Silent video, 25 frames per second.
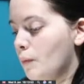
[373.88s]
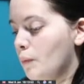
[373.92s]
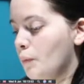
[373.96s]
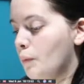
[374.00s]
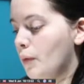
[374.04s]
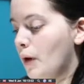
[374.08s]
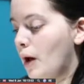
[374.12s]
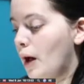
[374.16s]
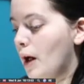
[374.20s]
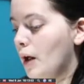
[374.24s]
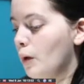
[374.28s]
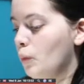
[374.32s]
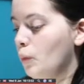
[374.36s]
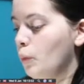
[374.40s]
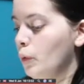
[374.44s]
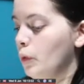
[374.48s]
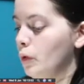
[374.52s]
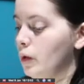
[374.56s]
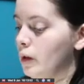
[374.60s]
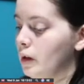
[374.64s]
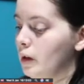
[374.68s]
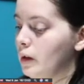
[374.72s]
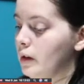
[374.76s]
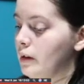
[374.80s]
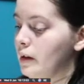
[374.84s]
but I
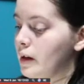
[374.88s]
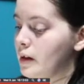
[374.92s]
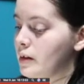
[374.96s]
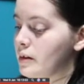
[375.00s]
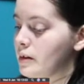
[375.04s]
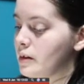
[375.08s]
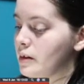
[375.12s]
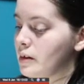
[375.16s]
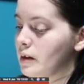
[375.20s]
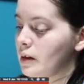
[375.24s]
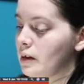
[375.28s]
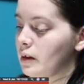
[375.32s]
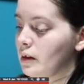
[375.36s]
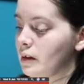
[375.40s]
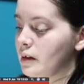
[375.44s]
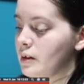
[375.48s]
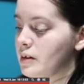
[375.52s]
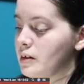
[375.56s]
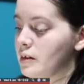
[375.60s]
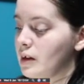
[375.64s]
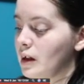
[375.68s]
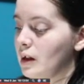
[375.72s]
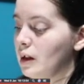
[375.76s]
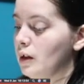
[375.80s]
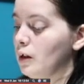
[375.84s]
wouldn't necessarily
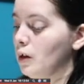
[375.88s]
say